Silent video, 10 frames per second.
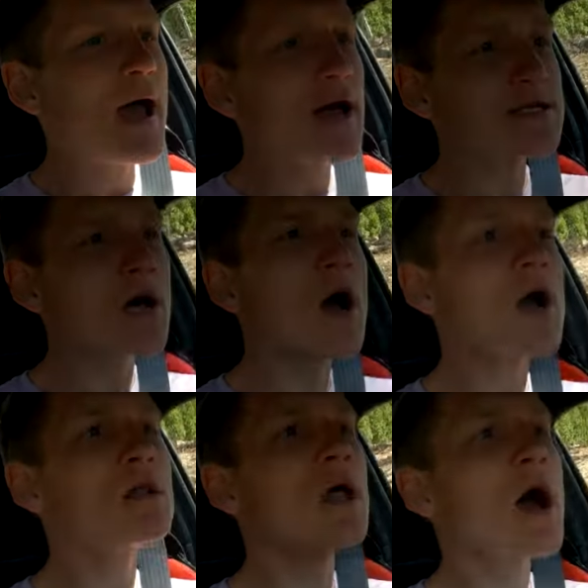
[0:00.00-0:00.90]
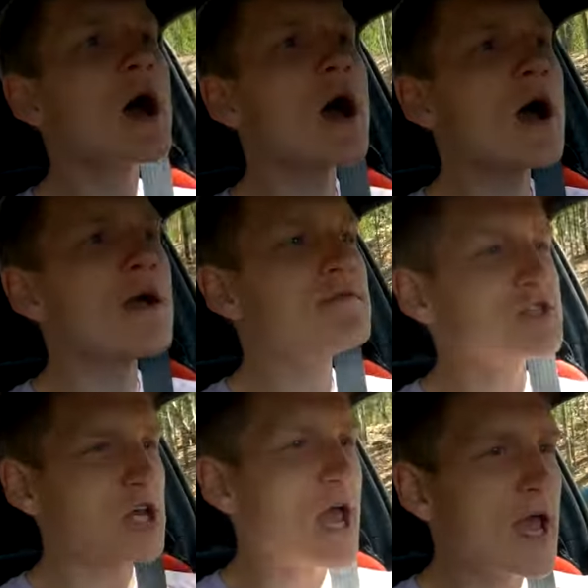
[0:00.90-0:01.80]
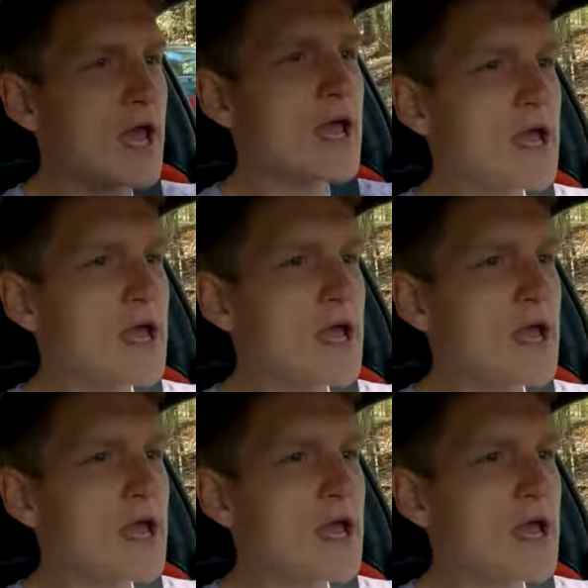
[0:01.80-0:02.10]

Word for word: as our lives change.